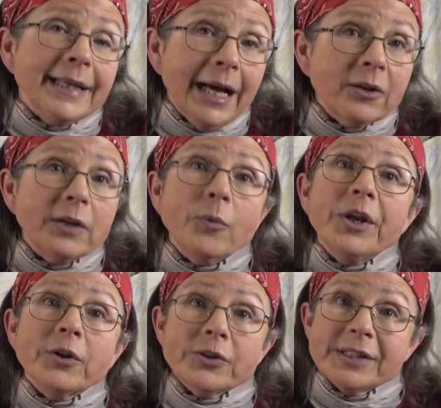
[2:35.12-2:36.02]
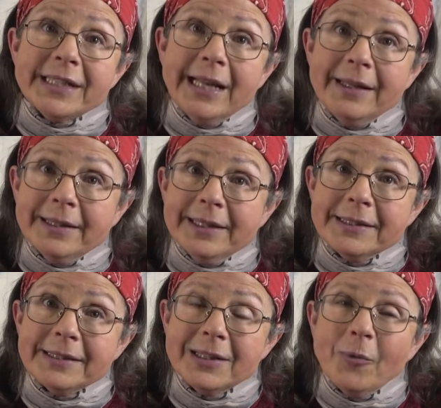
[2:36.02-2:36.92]
Now that we understand
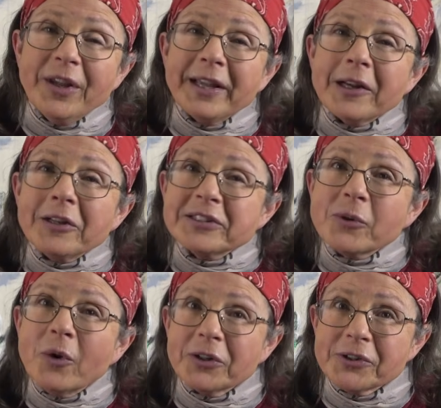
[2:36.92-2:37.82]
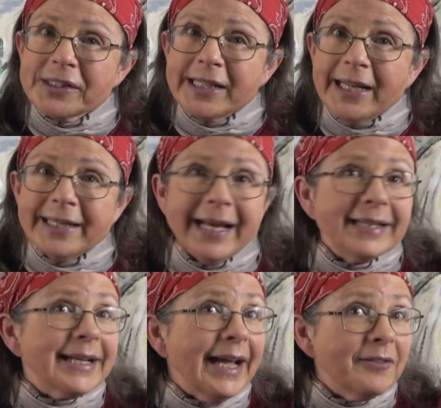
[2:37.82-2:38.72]
this, we can also understand
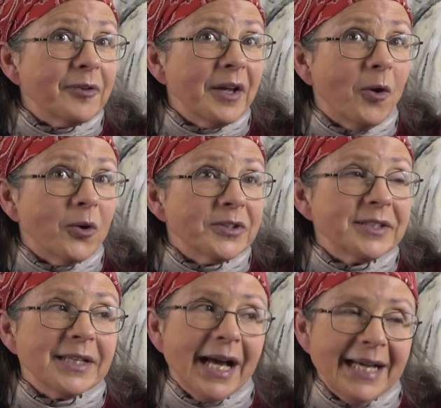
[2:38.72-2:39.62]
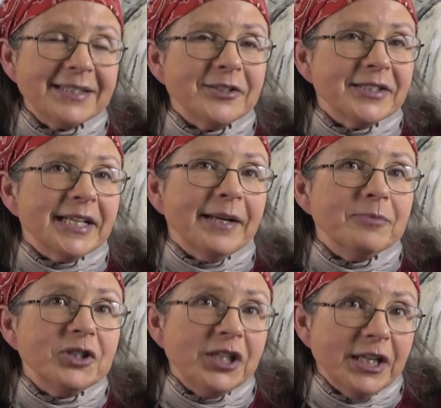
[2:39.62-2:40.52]
that every horse has the
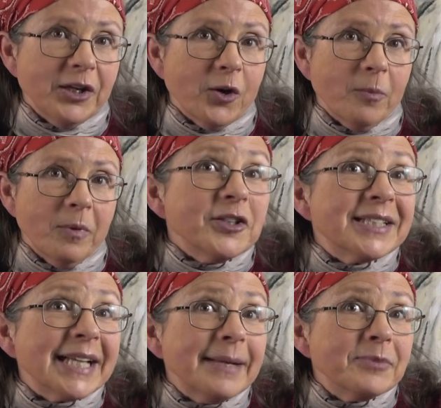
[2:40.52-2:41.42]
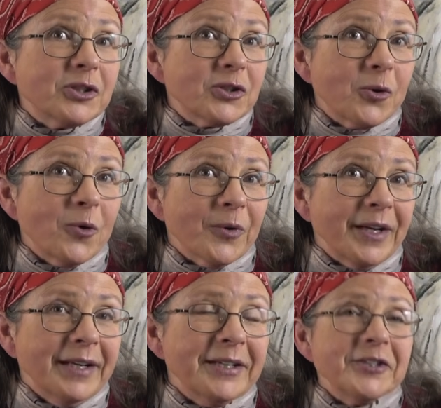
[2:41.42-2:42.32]
same genome, the same
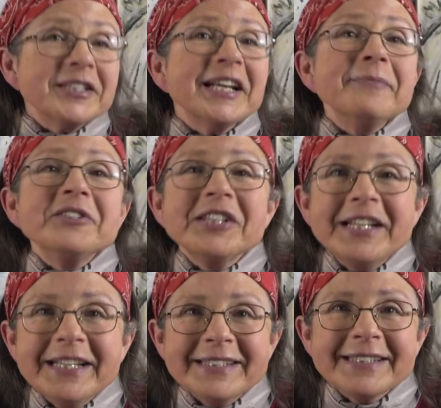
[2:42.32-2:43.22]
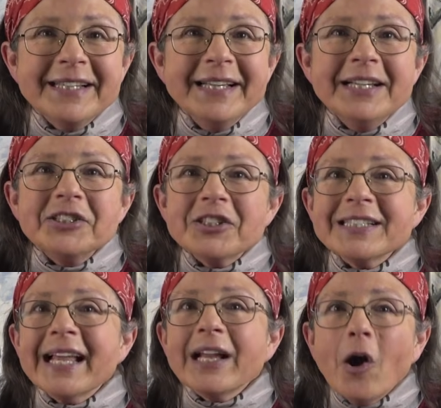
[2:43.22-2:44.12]
story, the same genes.
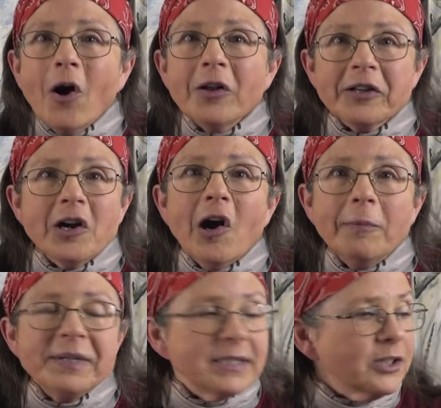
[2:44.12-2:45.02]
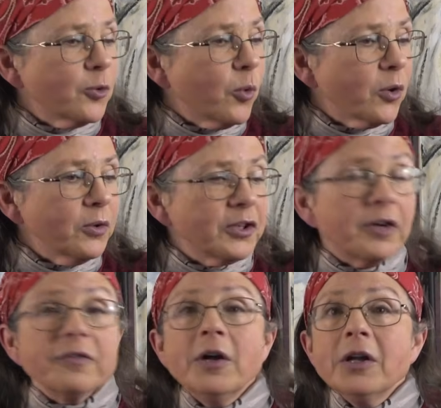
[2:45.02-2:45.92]
Just like all the copies in the world
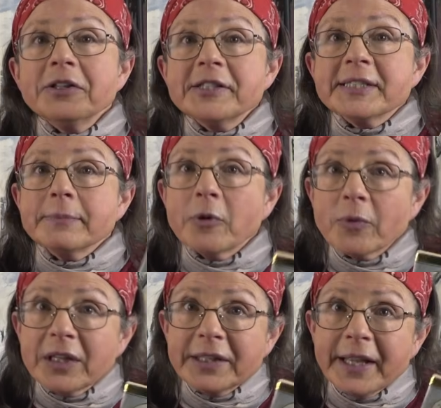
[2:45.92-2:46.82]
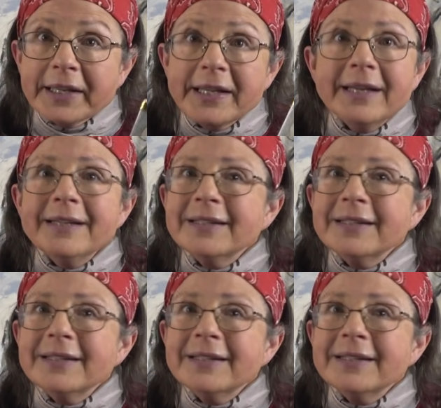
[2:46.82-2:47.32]
of the Cimmerillion